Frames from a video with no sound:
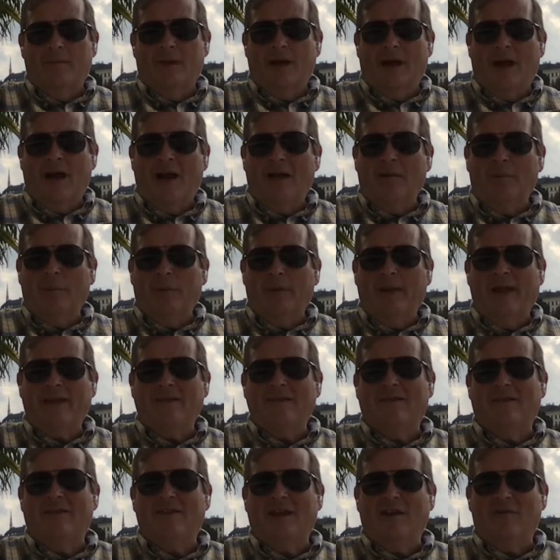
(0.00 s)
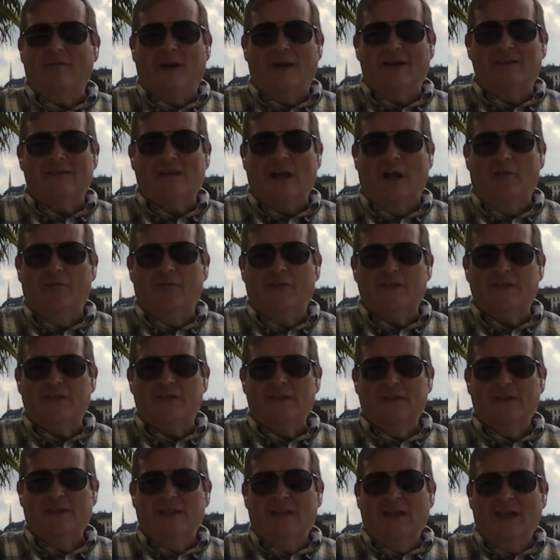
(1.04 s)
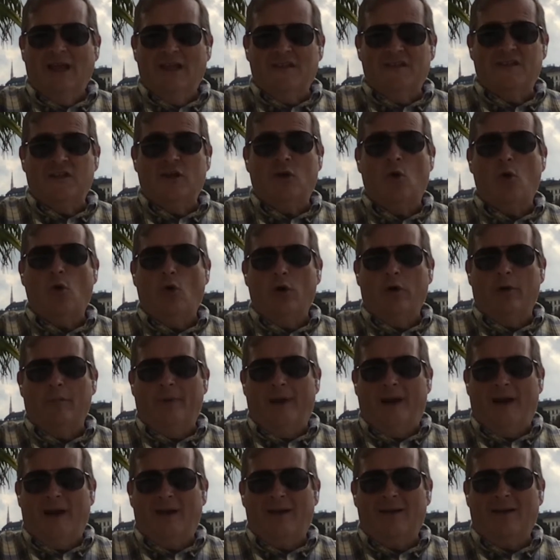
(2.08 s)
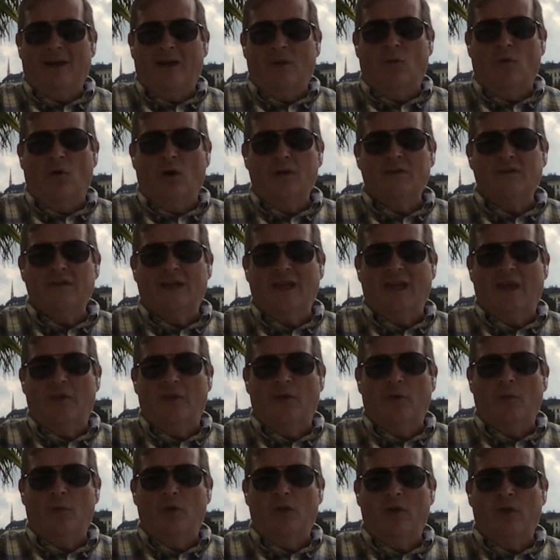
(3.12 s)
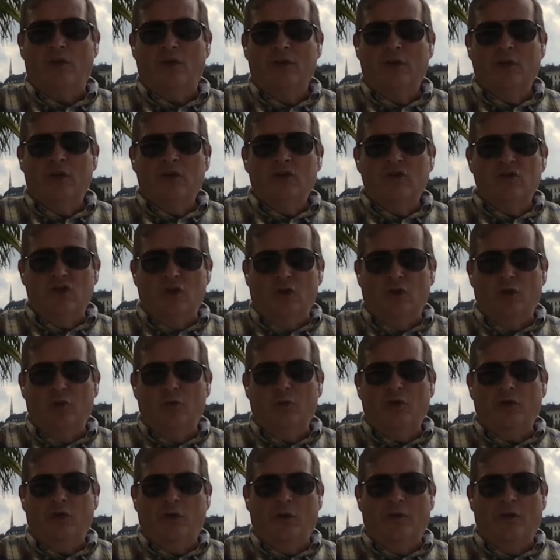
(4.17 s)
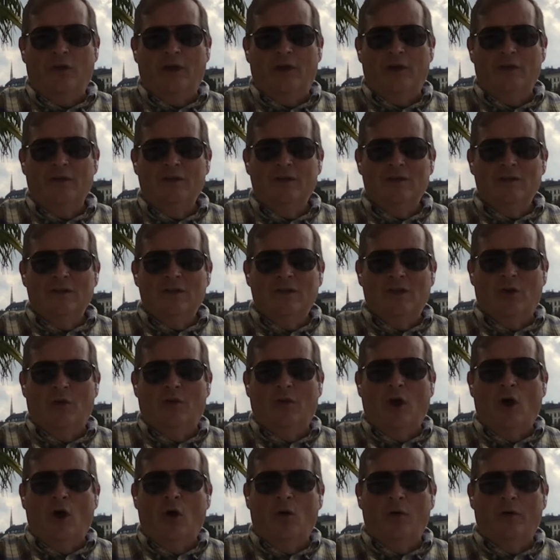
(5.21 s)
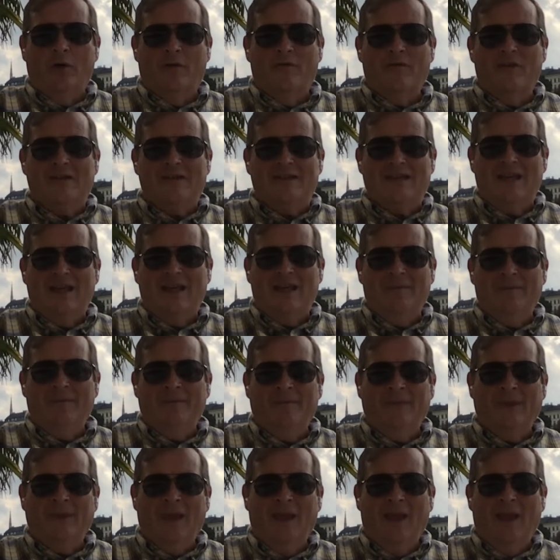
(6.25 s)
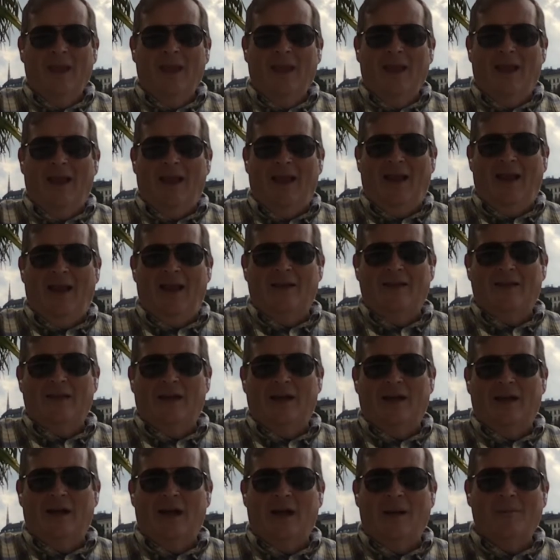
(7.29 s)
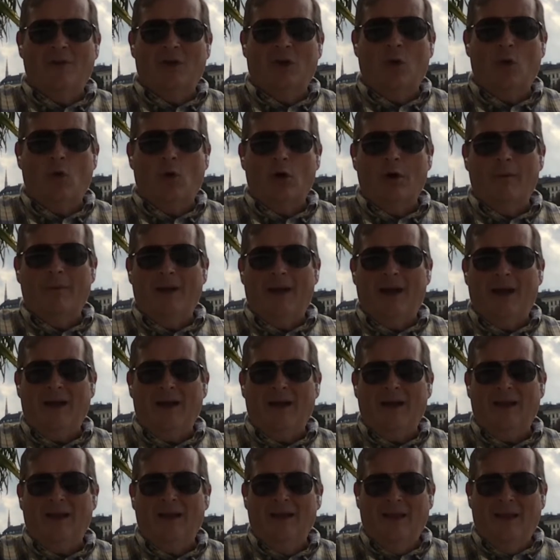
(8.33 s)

I like to think of myself as the quarterback. I work together with you. You're the owner of the team, and I'm your quarterback.